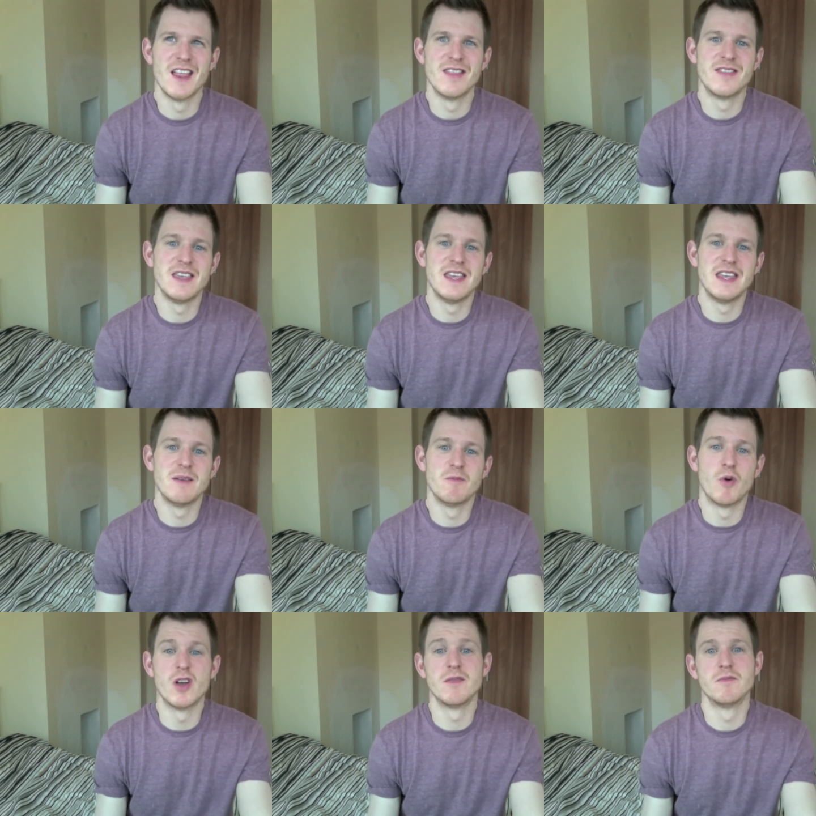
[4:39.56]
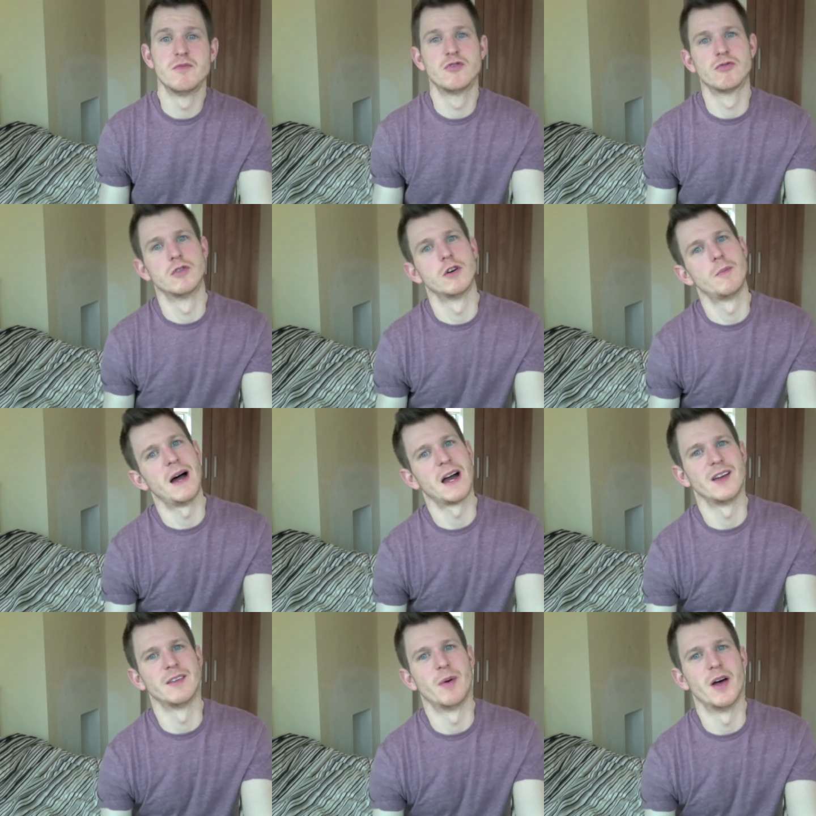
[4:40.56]
The one drawback, I
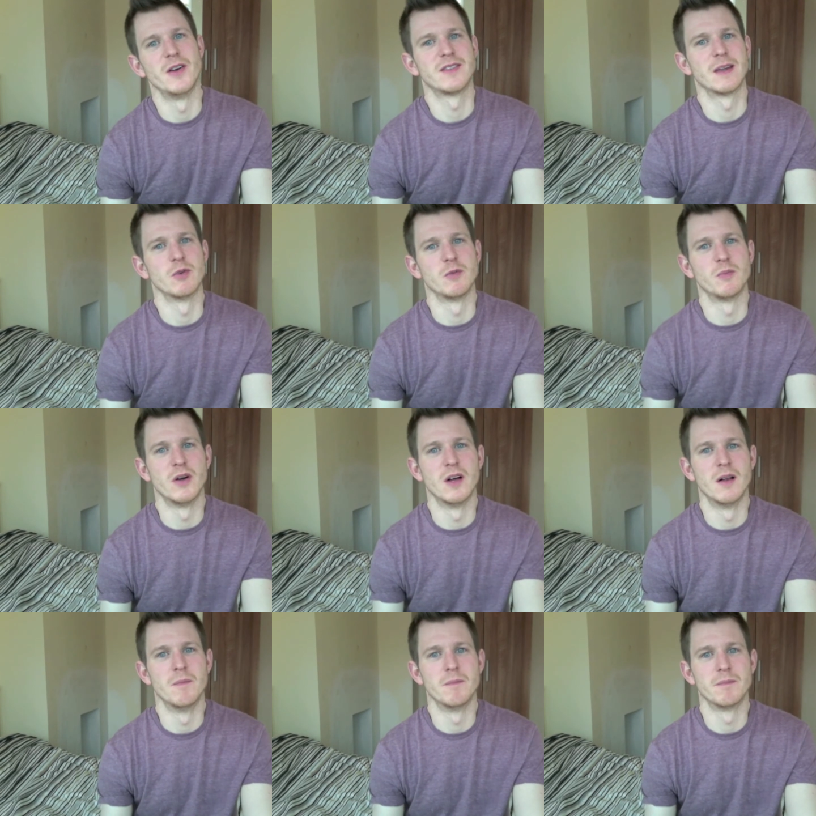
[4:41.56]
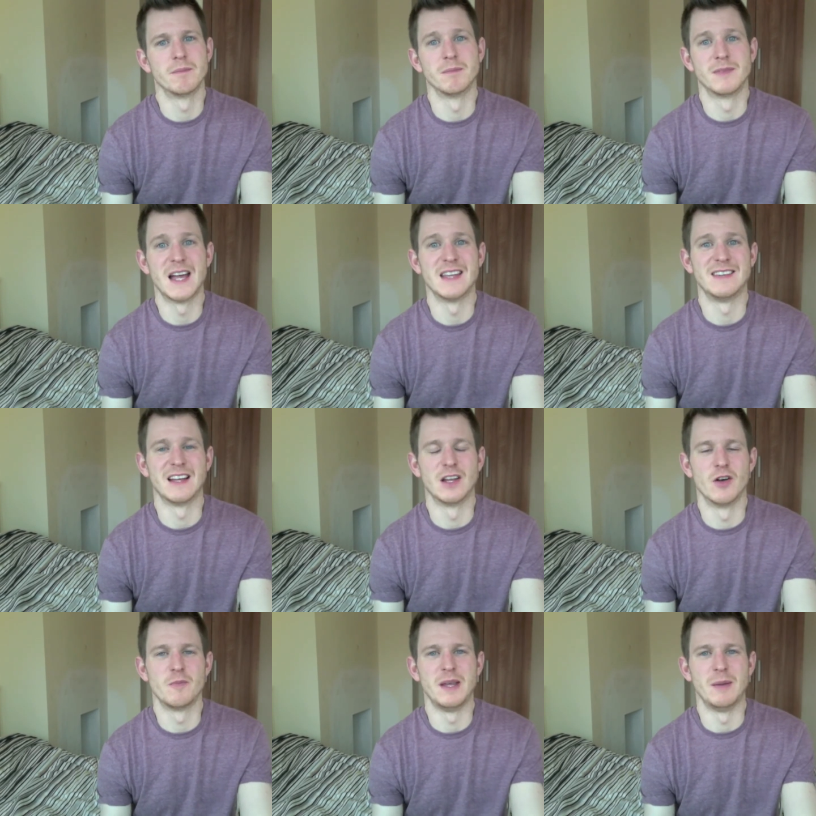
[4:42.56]
suppose, that would put, I'm guessing, a
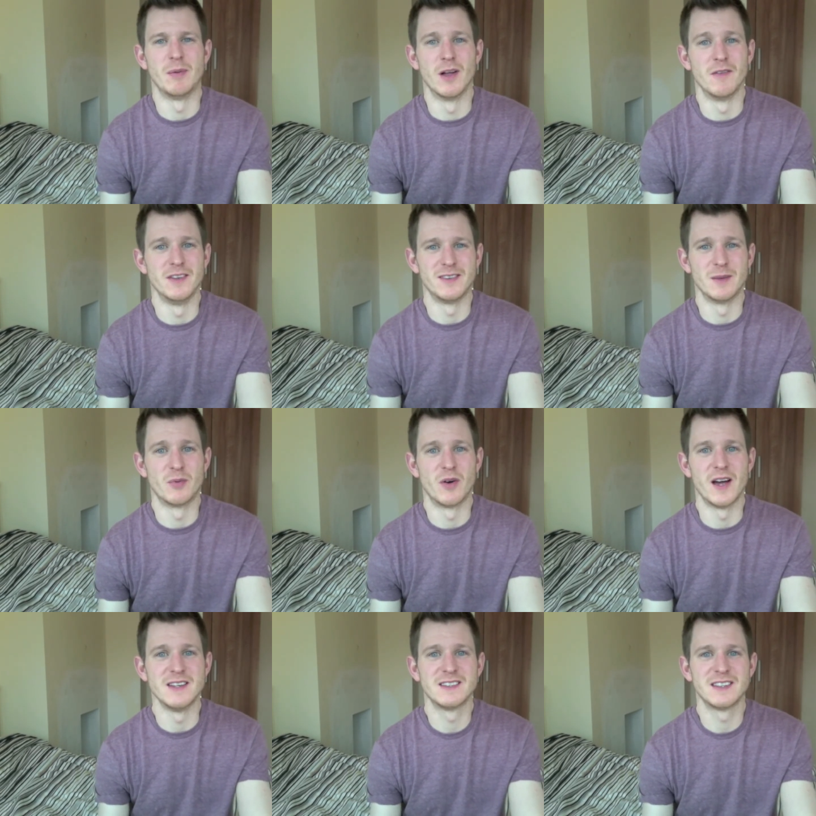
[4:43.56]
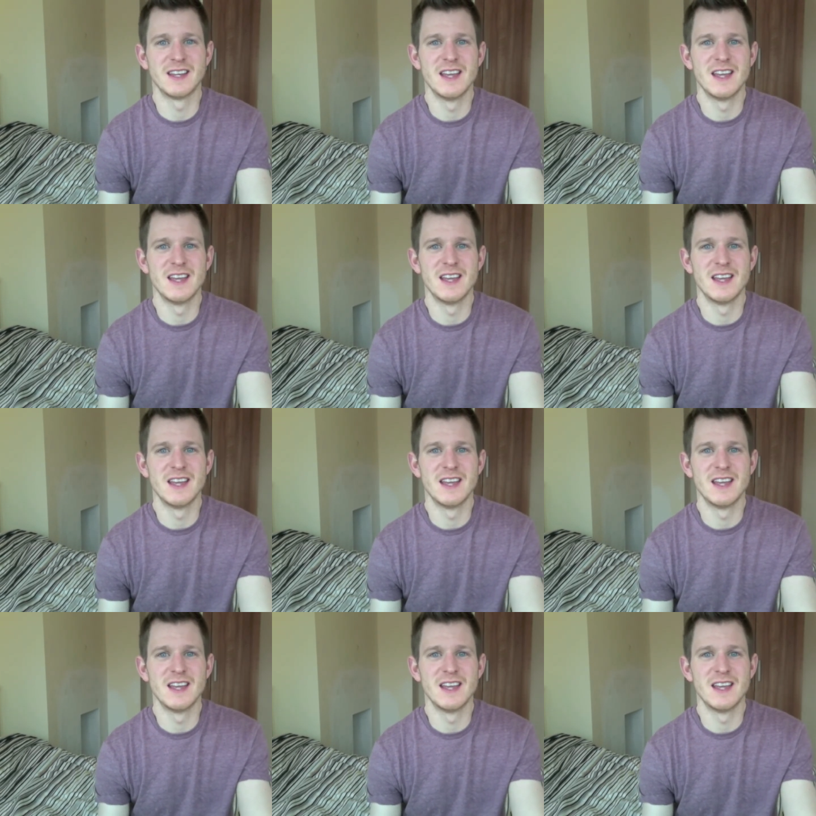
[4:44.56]
lot of people off is the price.